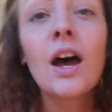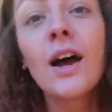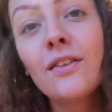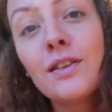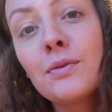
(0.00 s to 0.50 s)

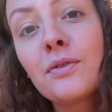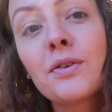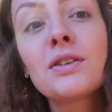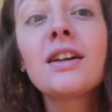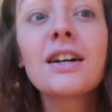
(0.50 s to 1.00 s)
hopefully you would have
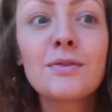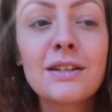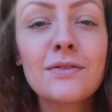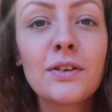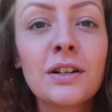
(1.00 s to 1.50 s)
watched last
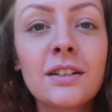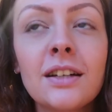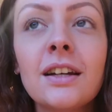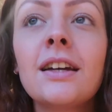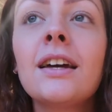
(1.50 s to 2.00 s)
week's vlog,
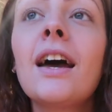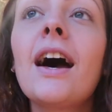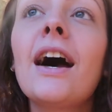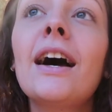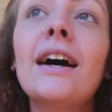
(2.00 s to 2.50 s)

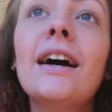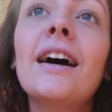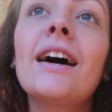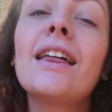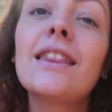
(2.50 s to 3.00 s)

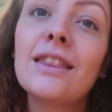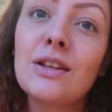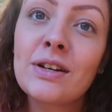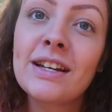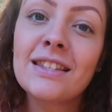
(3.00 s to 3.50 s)
uh, the
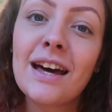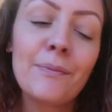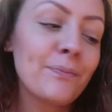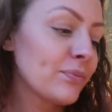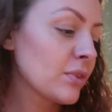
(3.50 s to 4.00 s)
tree is there.